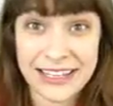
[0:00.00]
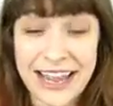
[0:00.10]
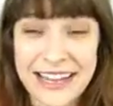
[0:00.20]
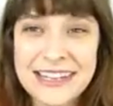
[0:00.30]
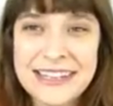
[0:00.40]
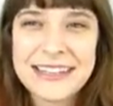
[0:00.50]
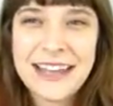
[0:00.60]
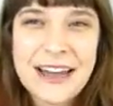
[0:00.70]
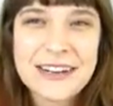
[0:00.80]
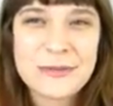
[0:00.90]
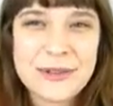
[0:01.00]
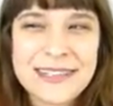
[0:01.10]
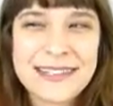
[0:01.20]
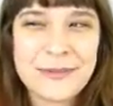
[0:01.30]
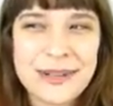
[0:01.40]
Like, oh, I just want to
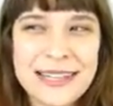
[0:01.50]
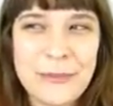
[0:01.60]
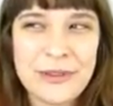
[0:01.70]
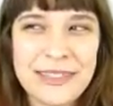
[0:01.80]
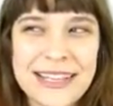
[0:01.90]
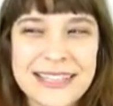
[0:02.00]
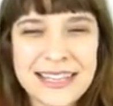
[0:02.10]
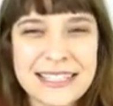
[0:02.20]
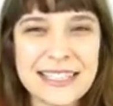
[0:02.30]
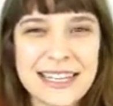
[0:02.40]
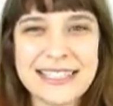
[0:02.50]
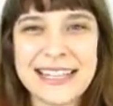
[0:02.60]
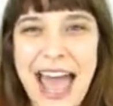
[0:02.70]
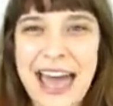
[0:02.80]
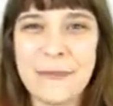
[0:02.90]
see what's up with this, because because
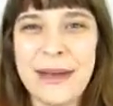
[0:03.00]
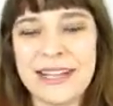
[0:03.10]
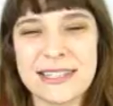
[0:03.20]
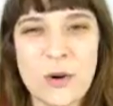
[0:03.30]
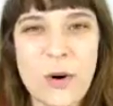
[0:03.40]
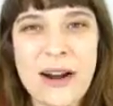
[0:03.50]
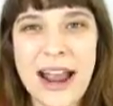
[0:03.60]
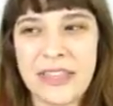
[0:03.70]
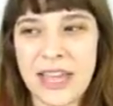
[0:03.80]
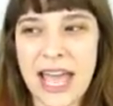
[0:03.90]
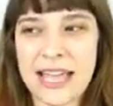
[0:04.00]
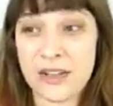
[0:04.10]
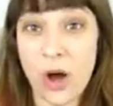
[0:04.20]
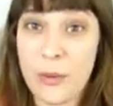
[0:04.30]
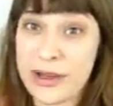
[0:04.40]
Adam, at his core, I think, has
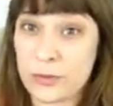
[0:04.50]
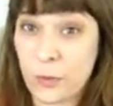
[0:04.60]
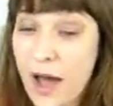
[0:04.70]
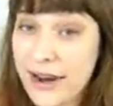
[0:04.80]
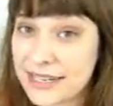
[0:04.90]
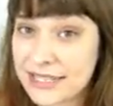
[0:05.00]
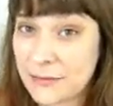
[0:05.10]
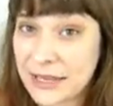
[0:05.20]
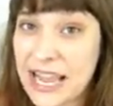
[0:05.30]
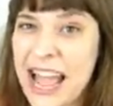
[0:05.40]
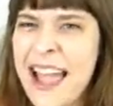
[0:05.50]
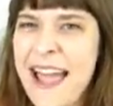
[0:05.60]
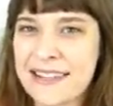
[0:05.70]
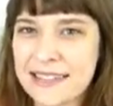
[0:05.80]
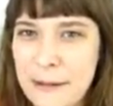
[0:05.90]
always wanted to be
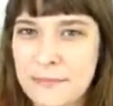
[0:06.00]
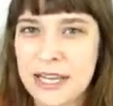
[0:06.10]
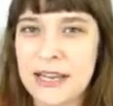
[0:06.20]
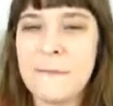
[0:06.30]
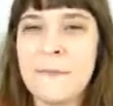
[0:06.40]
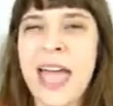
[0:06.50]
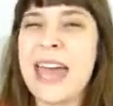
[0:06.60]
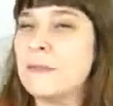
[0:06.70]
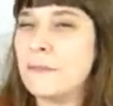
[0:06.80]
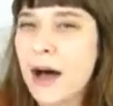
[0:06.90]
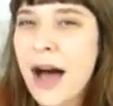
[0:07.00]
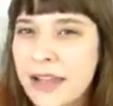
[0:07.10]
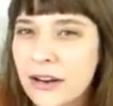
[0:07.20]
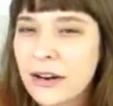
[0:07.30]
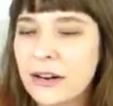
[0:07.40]
accepted and
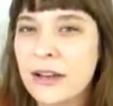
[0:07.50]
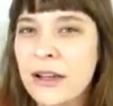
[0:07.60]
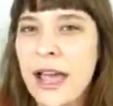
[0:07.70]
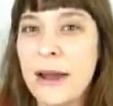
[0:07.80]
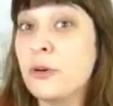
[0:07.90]
admired and